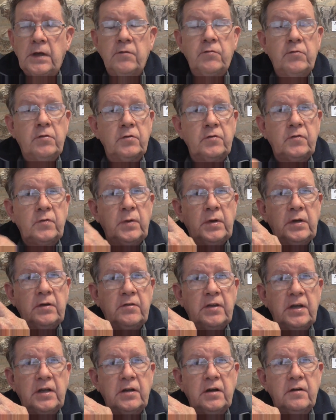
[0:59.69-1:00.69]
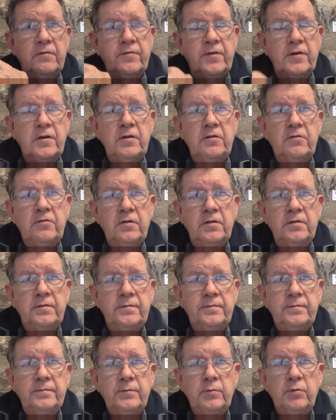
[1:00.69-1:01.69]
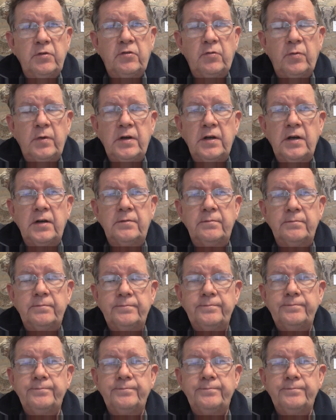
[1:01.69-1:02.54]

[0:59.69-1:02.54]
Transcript: Of course, we could take our furniture, which we did.